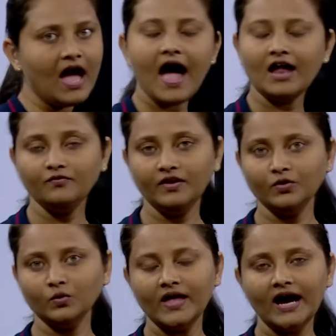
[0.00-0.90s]
and we
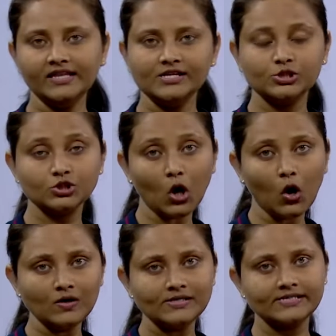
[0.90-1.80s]
know that these
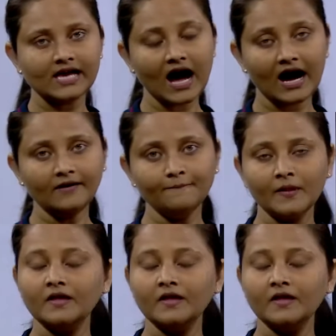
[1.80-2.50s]
salts are,